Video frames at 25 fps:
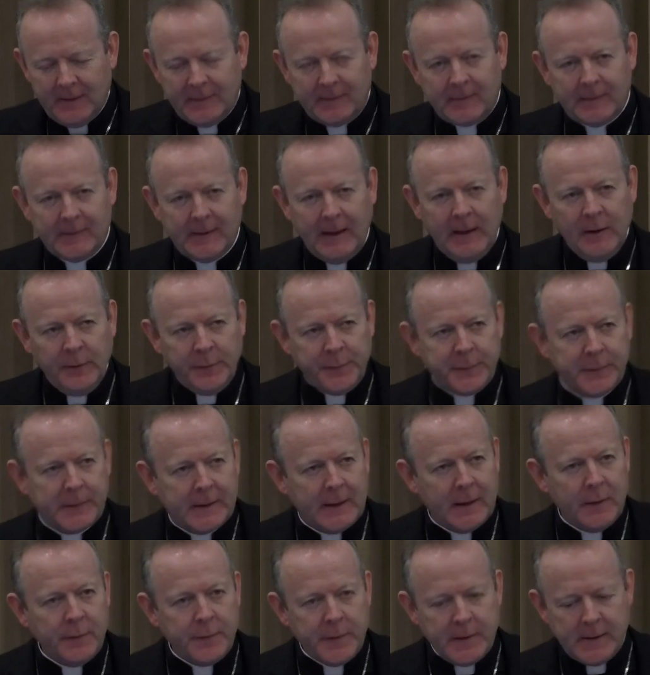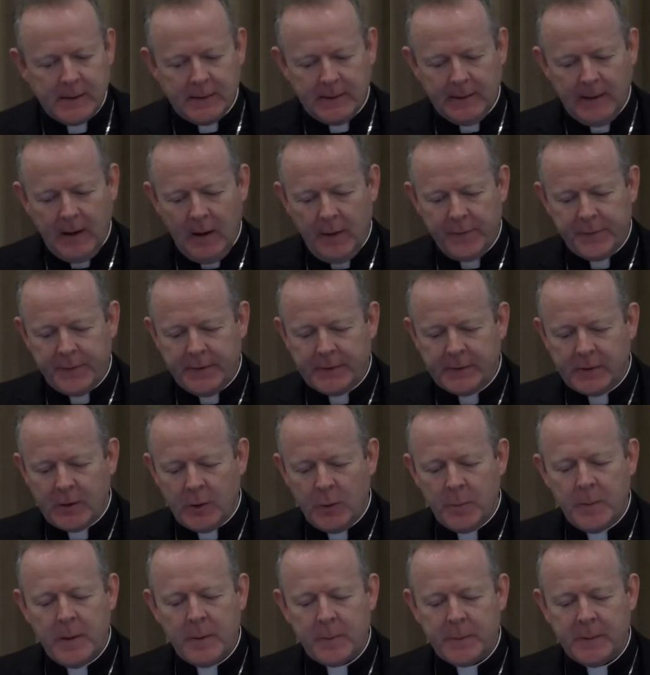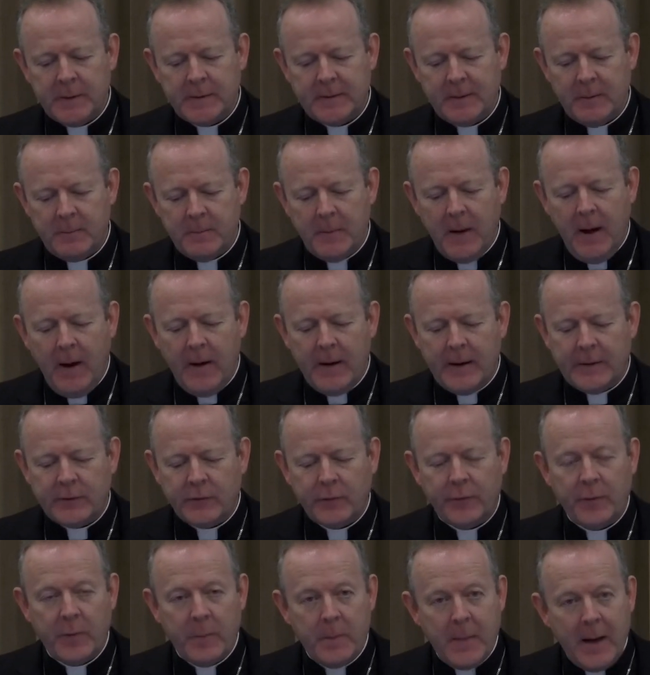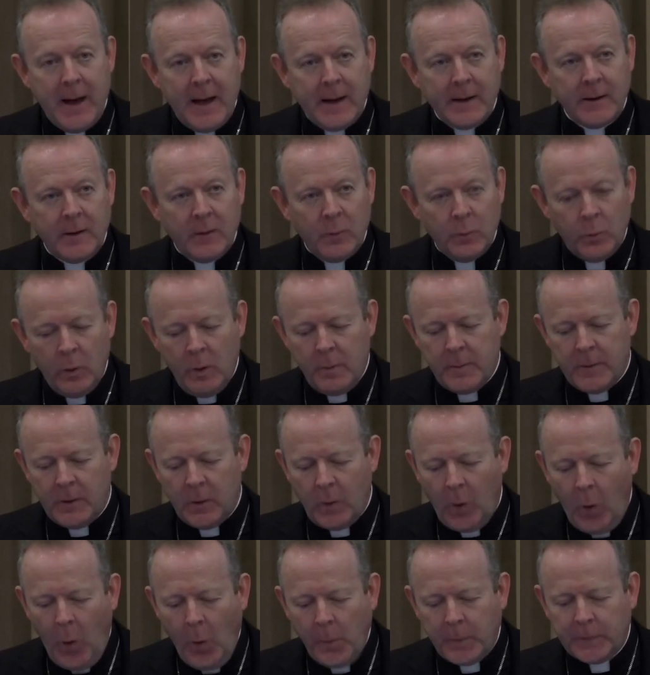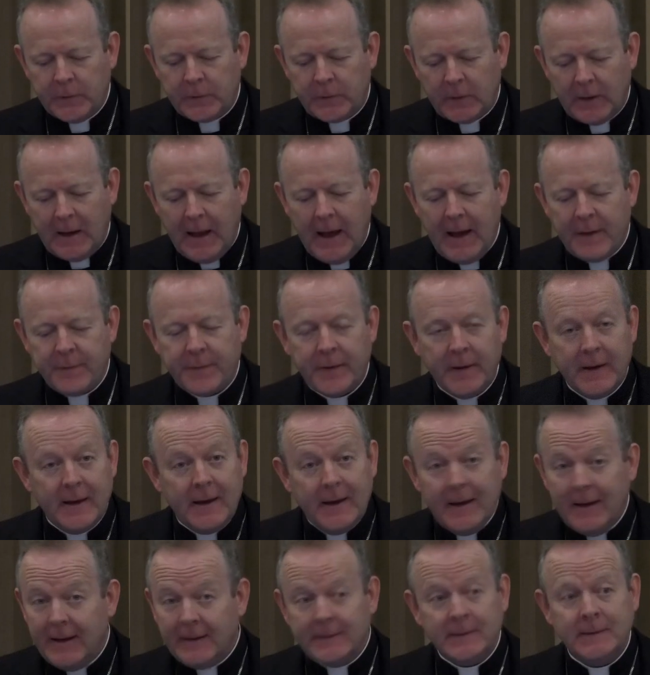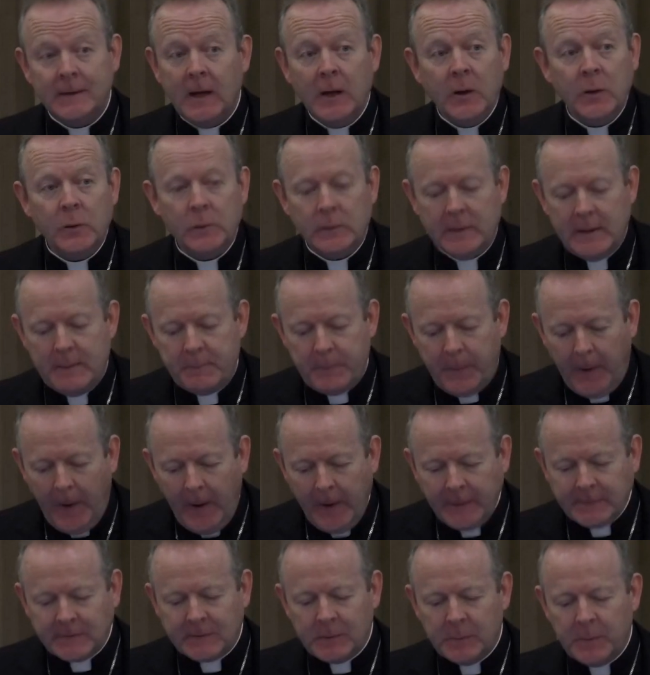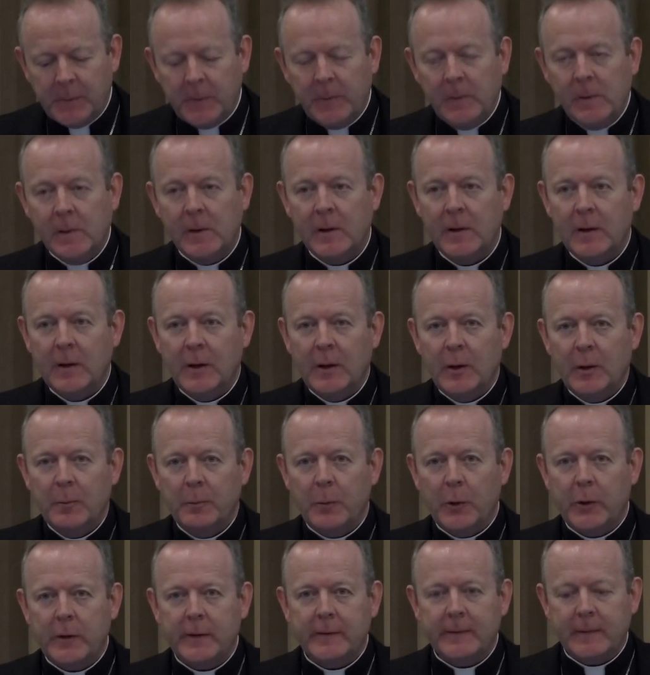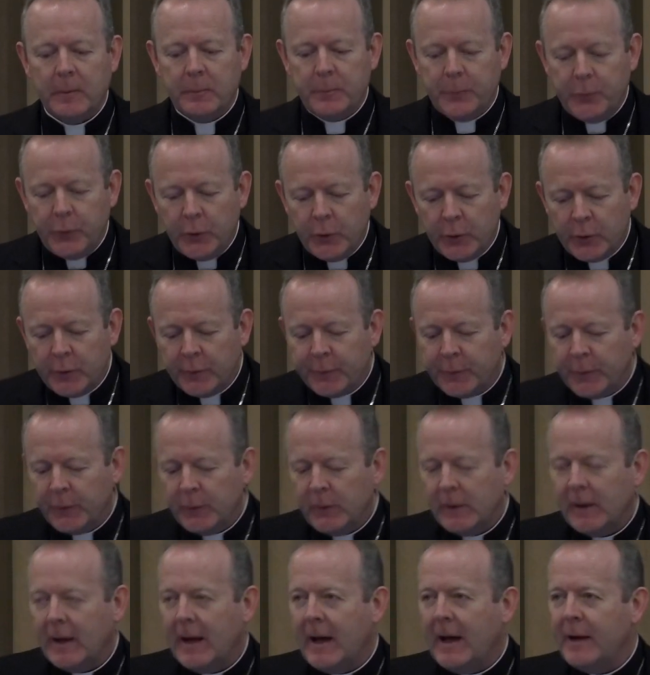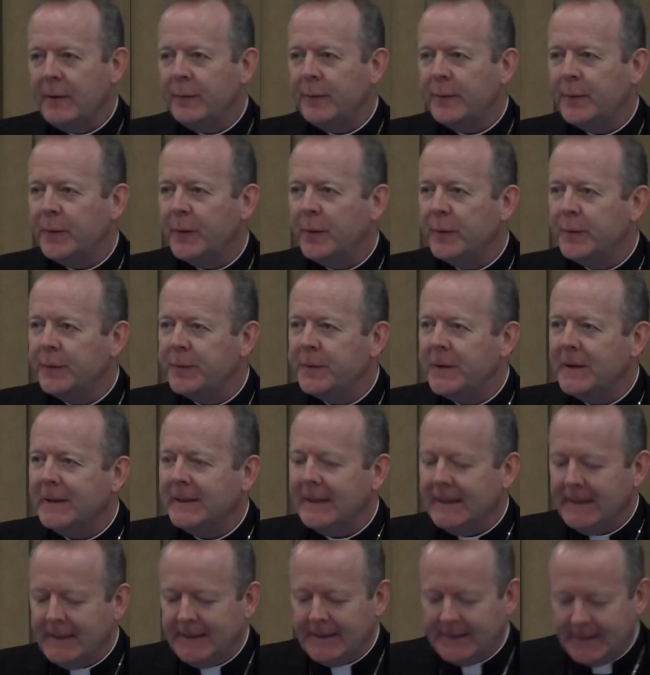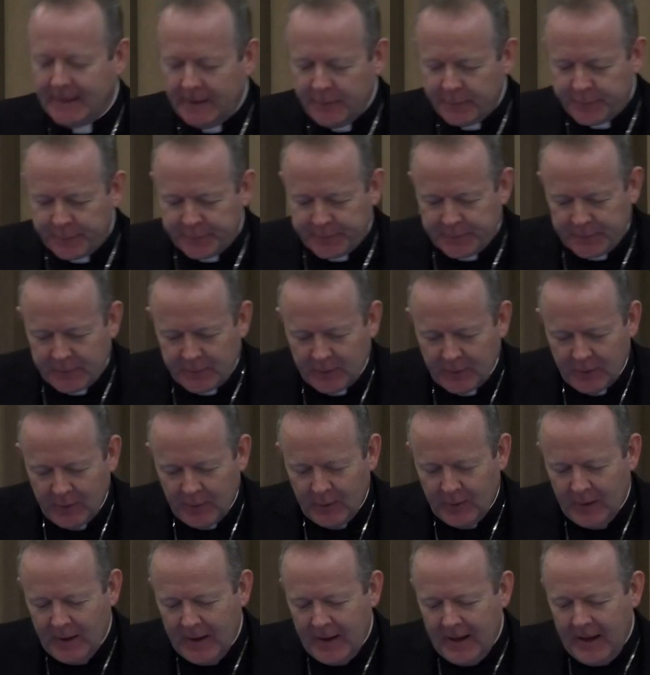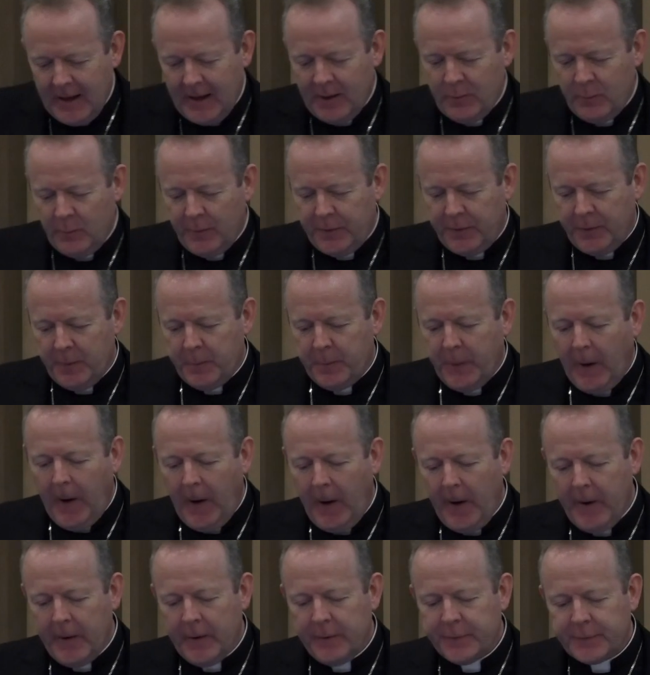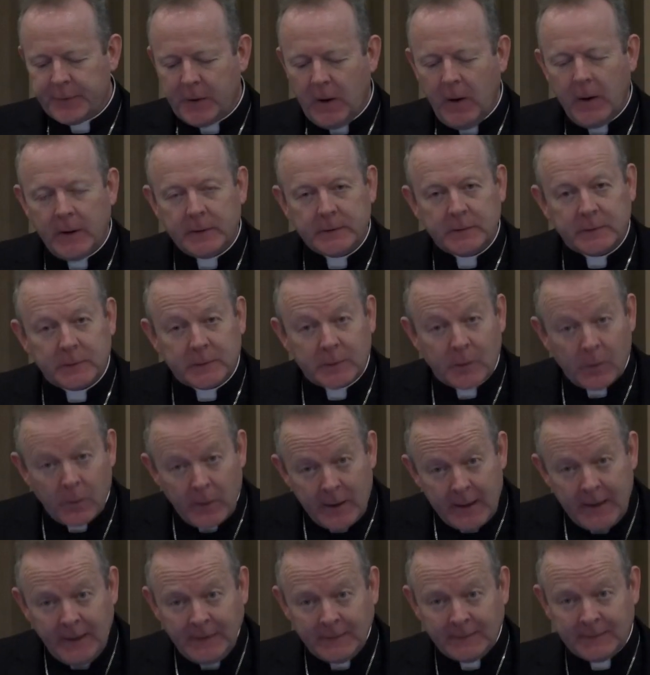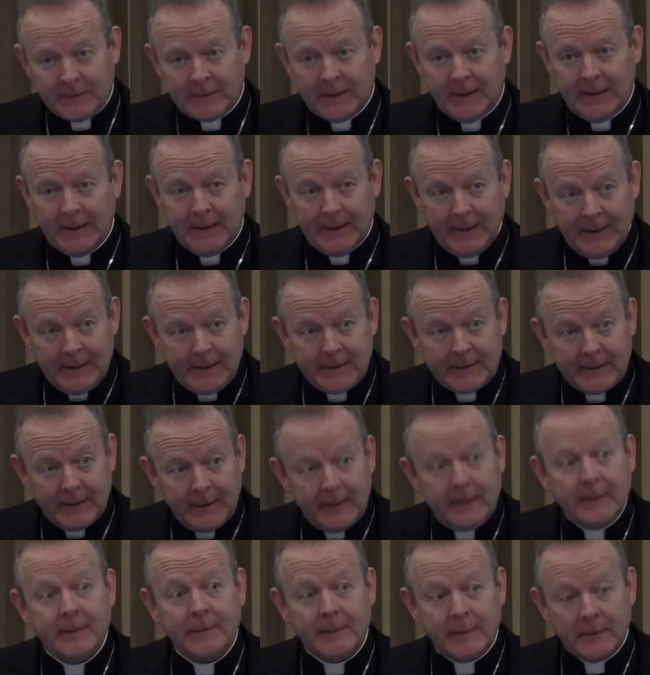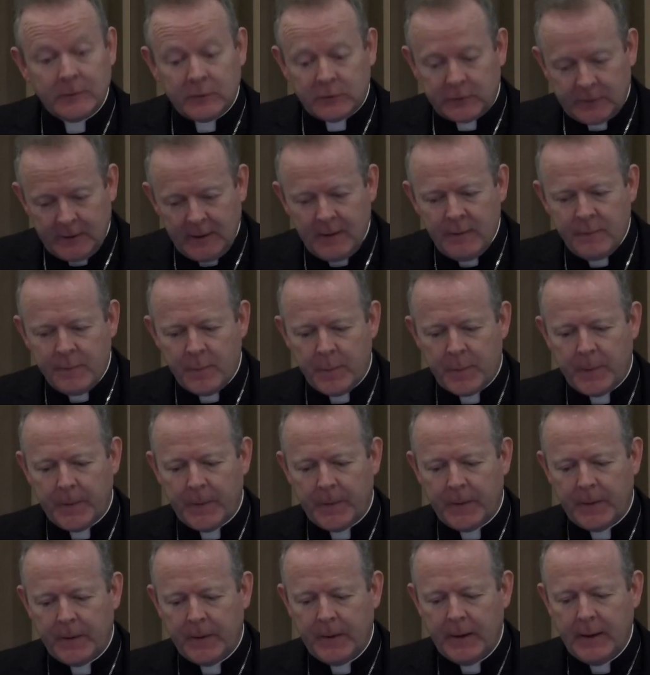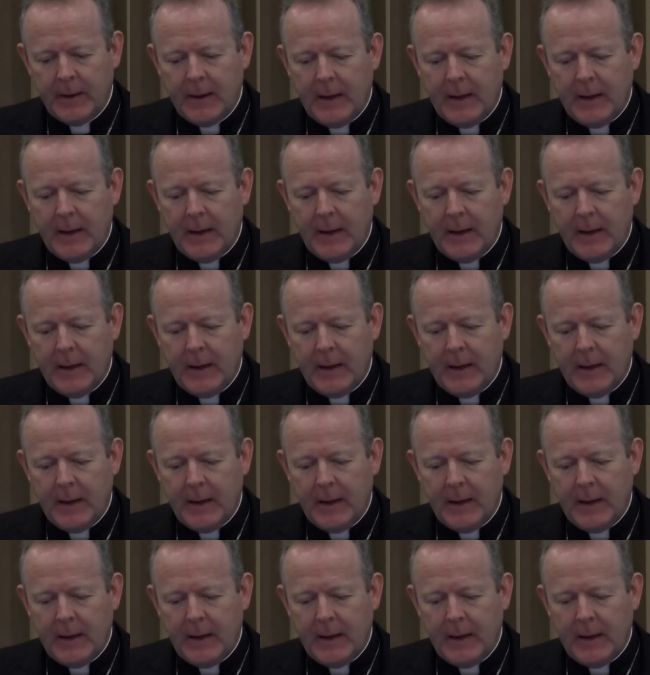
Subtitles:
Self-giving love and commitment in marriage of a man and a woman open to life is not only possible, but is a beautiful and fulfilling gift. And with the power of God's grace, it is achievable.